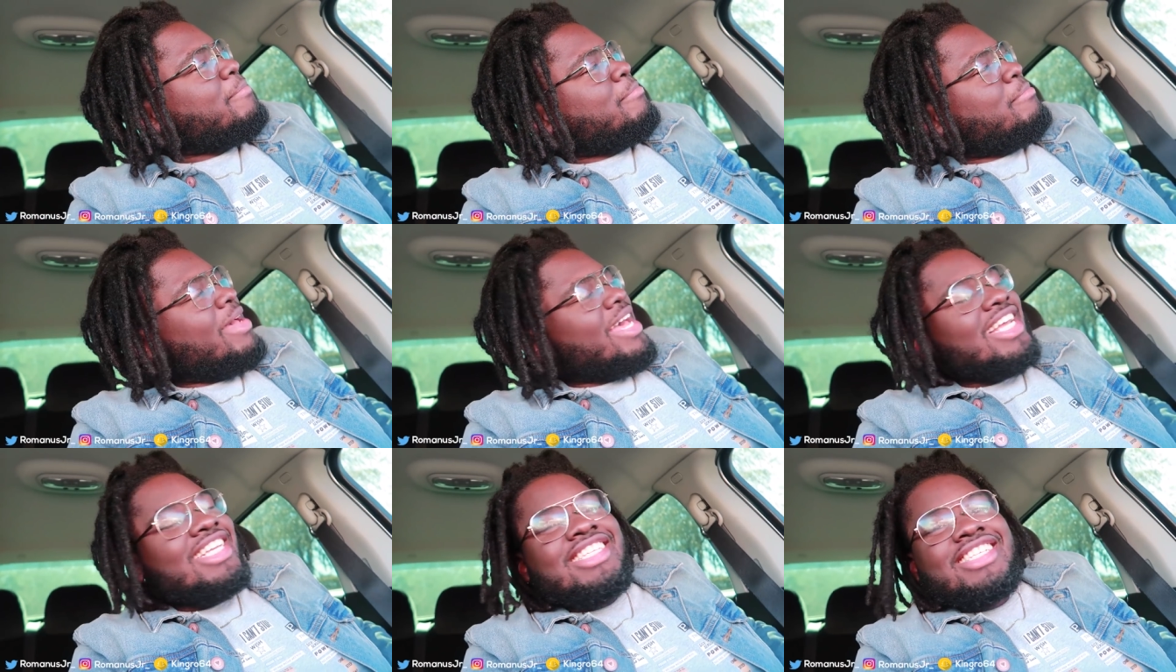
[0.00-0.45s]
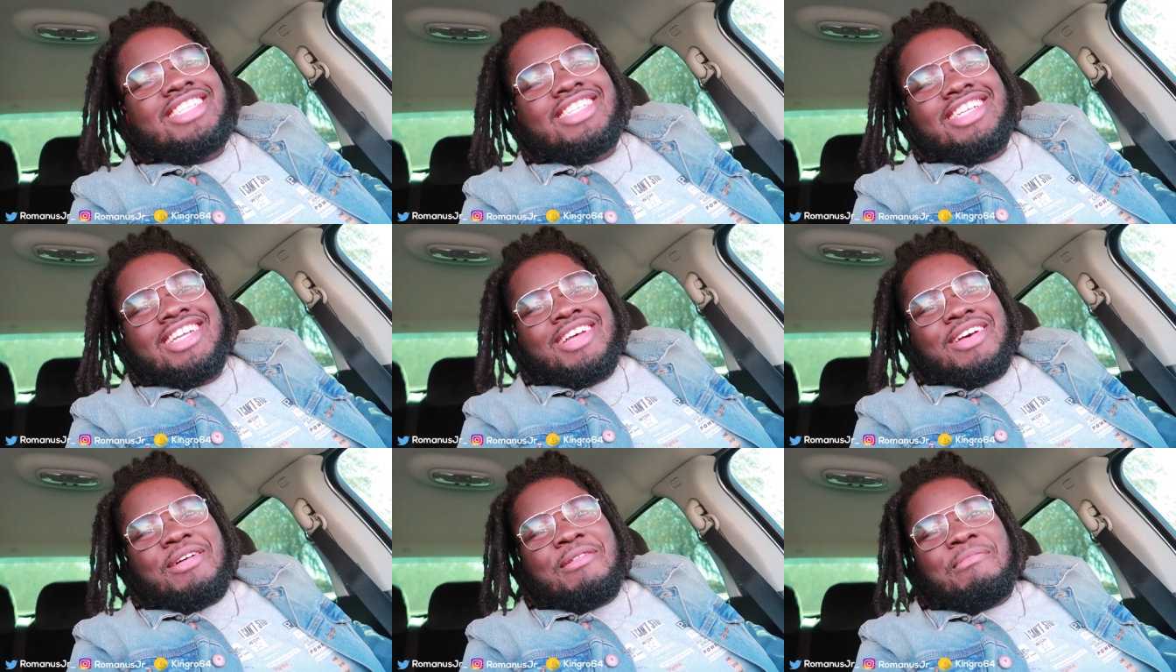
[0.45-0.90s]

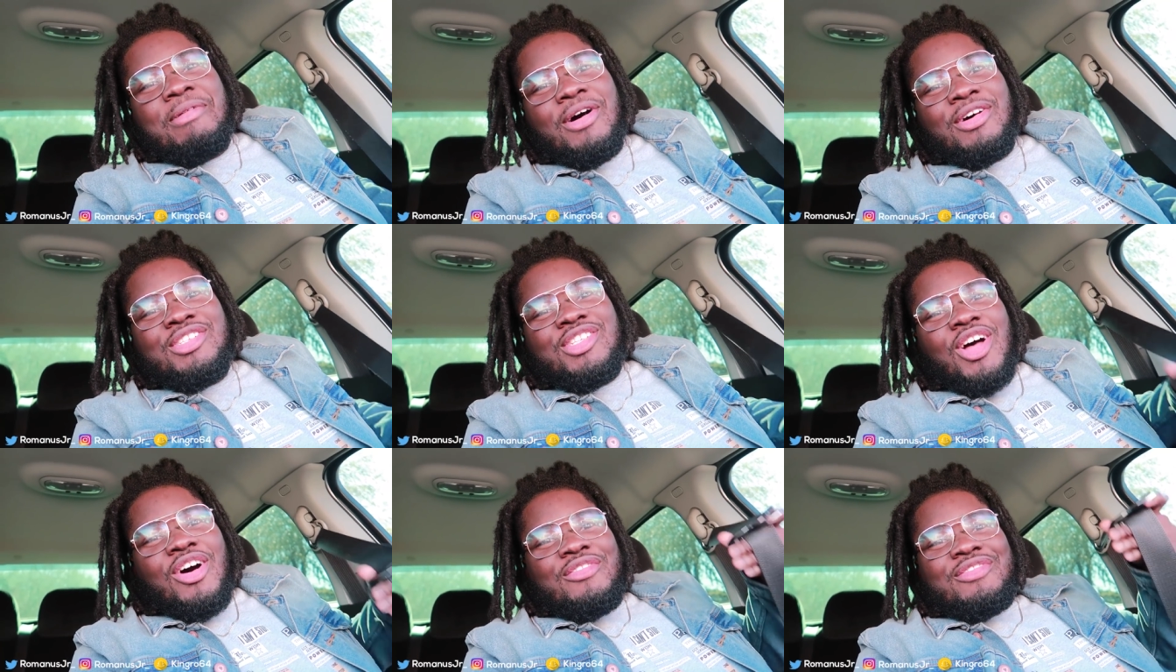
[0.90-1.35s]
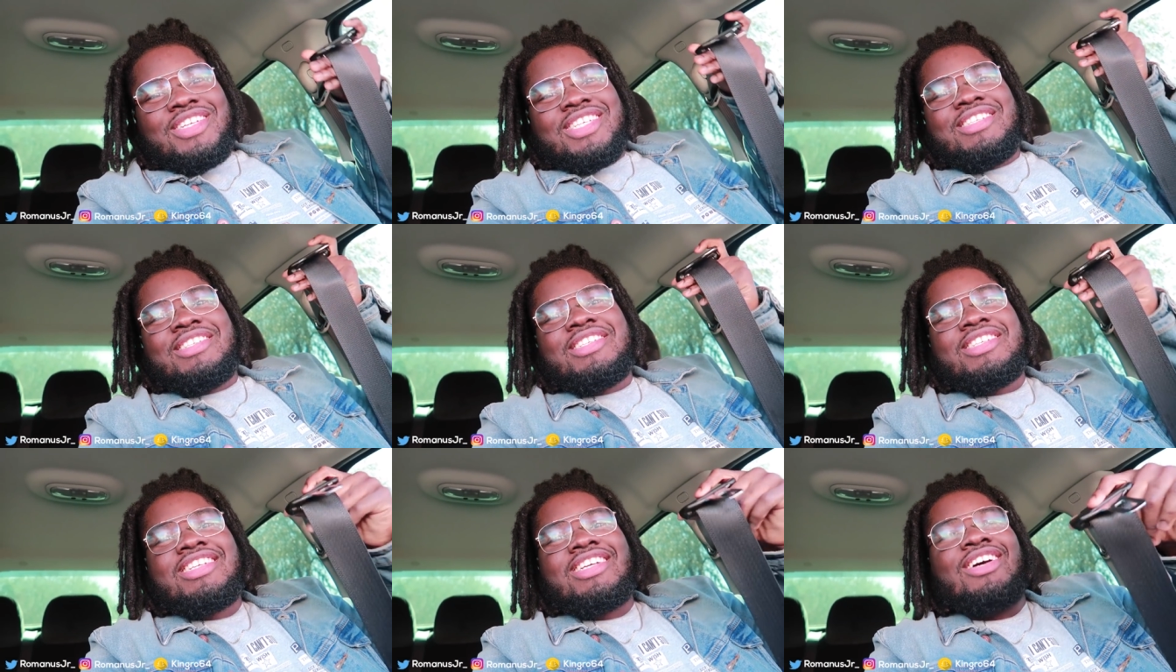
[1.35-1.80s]
Best post
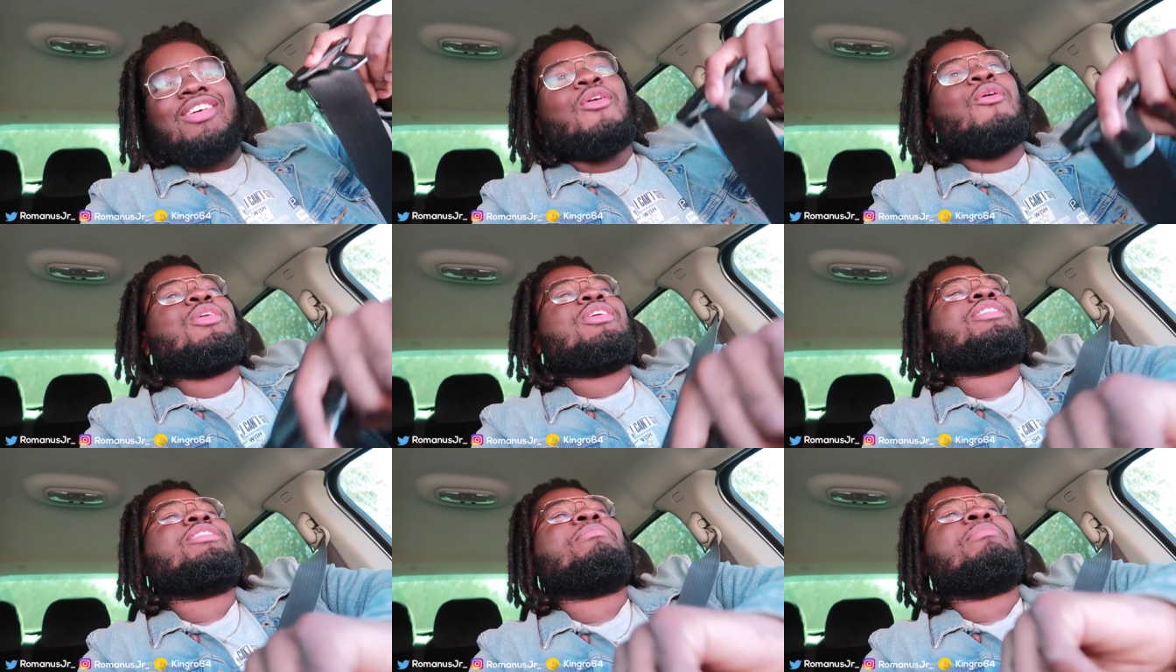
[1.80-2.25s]
office according